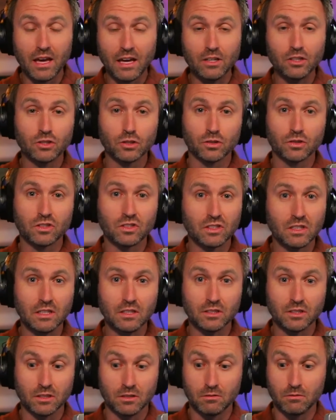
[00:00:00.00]
Angels
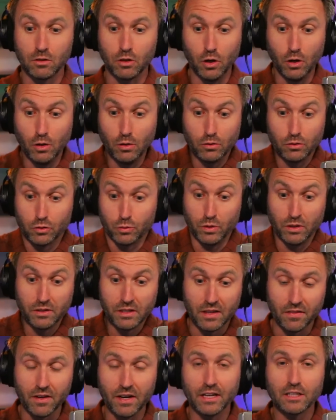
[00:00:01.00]
season goes
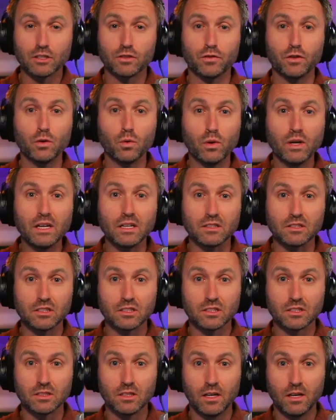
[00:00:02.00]
really in the next few
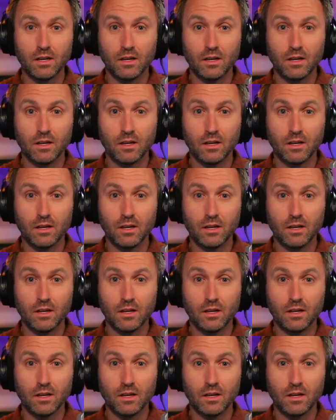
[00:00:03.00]
weeks.